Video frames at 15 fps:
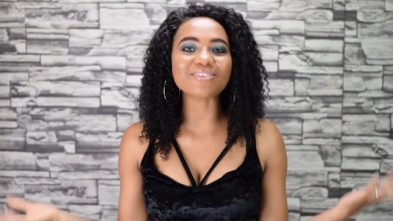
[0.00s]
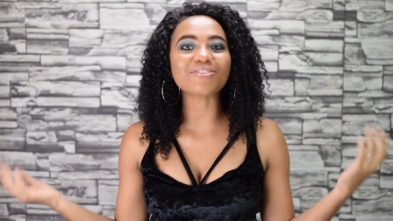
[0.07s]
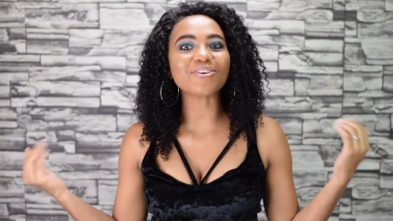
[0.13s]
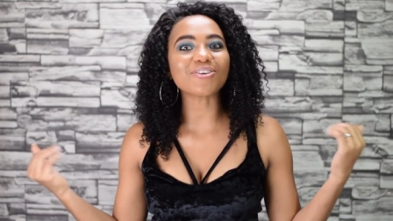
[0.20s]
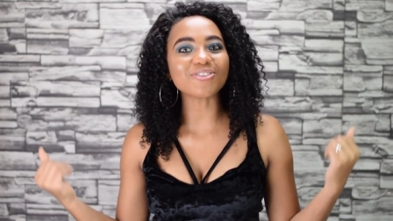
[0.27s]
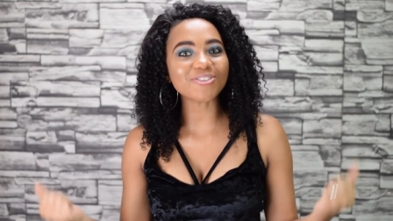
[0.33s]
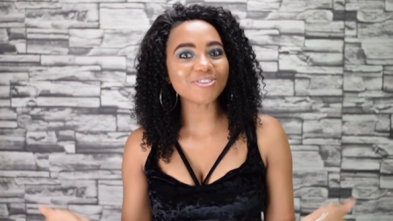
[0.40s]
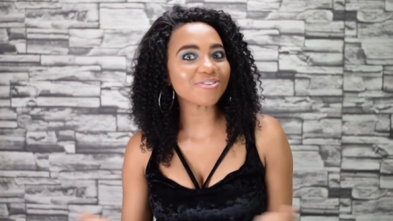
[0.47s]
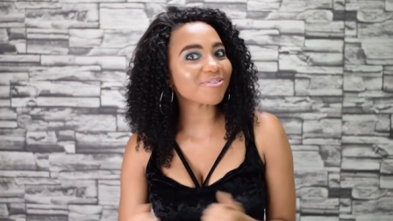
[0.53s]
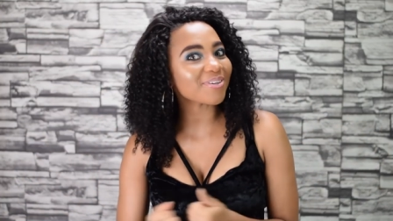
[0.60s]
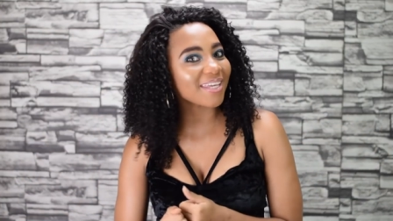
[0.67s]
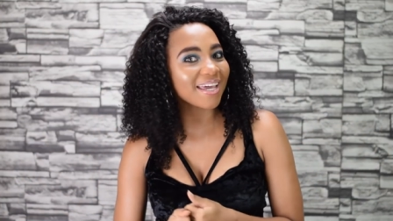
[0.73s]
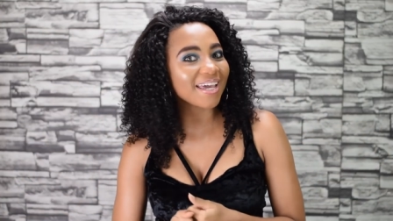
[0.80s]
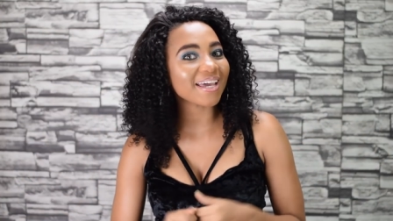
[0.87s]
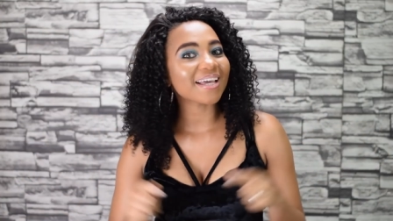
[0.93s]
If you're new
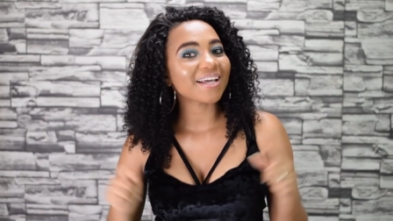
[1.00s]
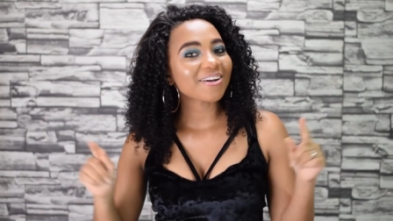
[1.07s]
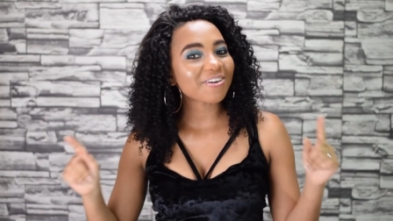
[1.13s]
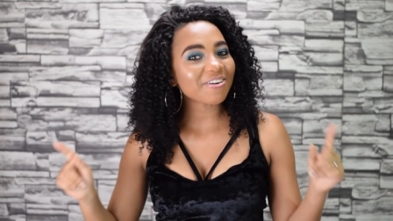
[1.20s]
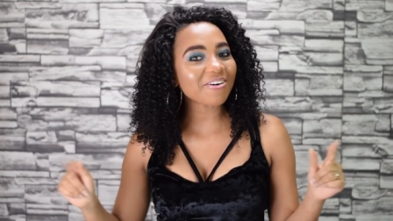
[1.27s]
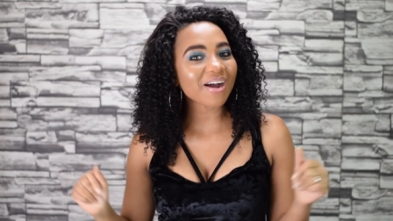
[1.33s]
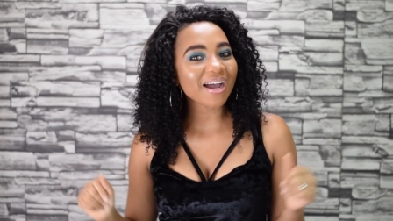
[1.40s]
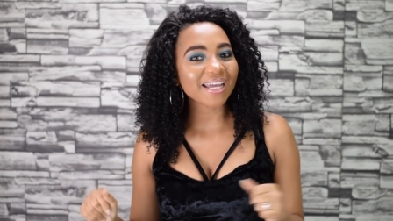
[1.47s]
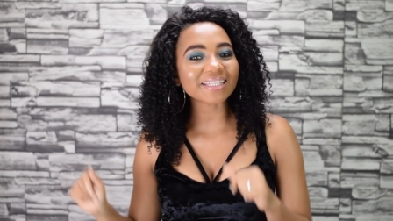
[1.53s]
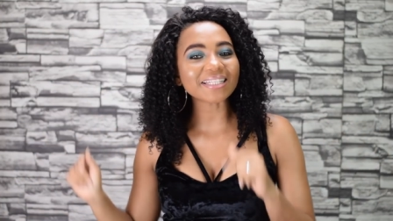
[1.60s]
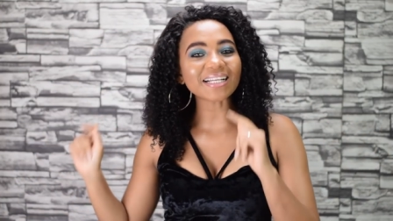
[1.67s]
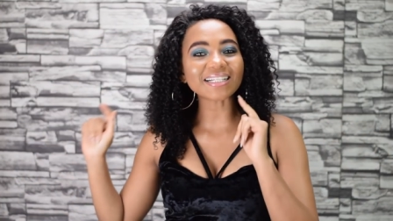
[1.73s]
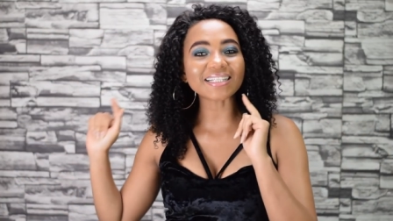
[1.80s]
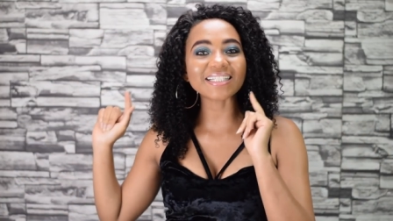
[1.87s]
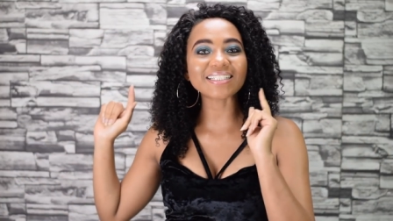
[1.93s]
here, go ahead
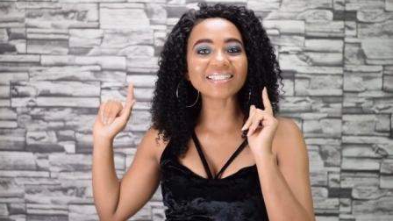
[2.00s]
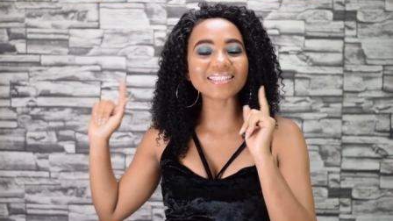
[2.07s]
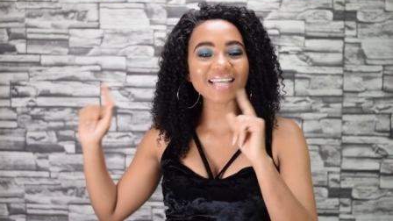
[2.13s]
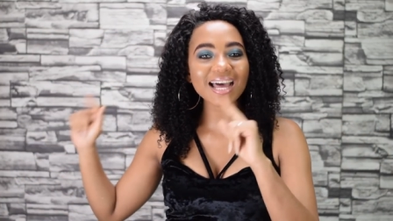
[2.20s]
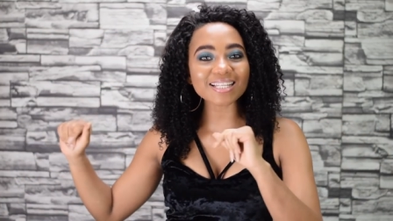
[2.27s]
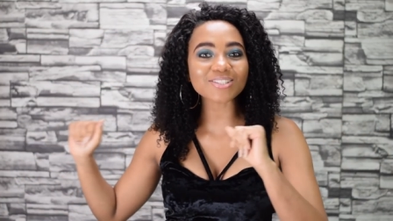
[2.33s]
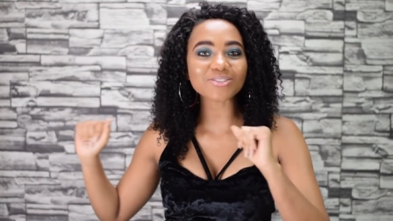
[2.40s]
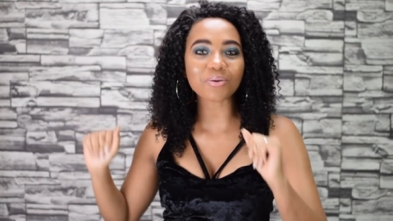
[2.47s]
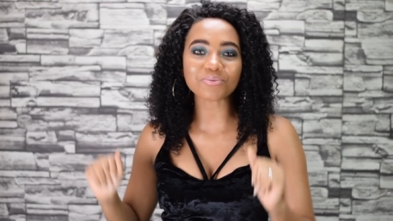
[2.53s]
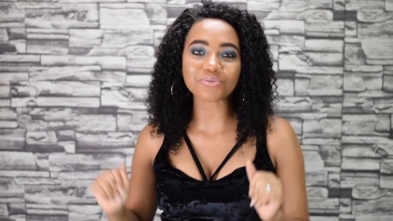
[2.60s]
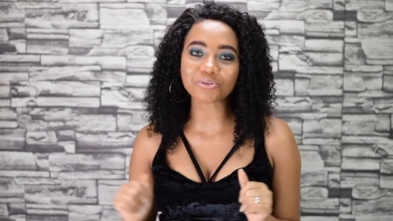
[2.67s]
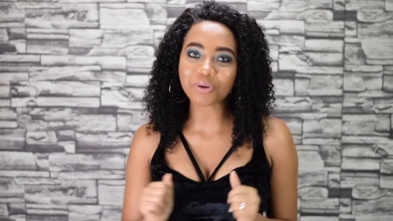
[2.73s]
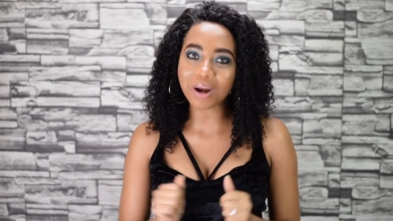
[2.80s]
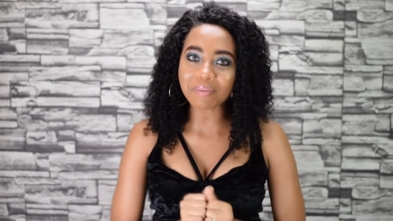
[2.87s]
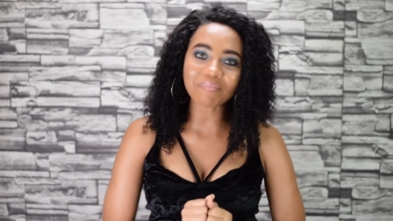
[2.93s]
and click that
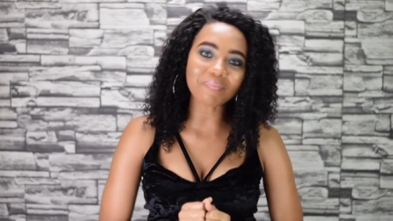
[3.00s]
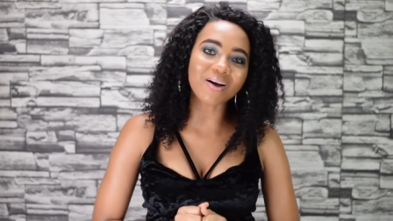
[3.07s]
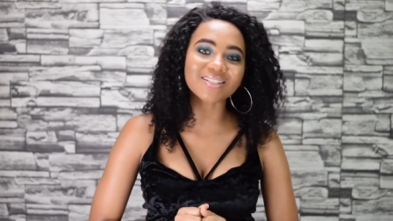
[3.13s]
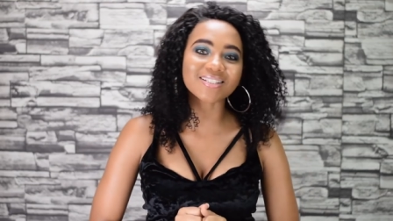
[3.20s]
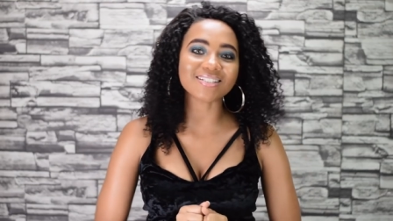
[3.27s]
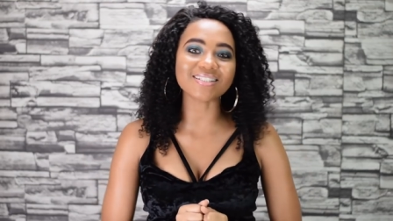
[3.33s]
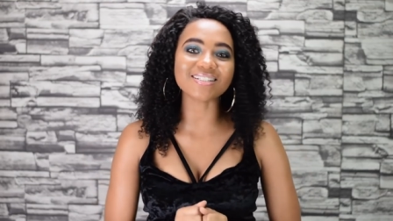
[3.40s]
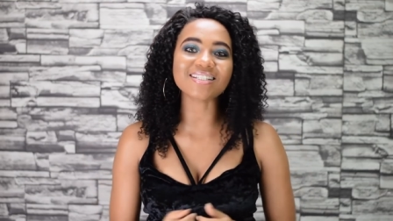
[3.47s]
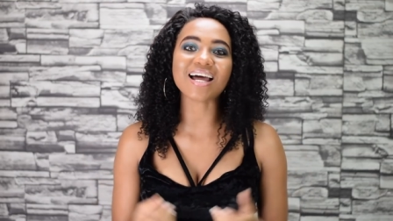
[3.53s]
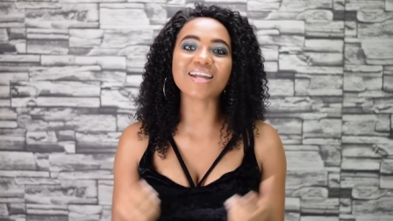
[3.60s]
subscribe button.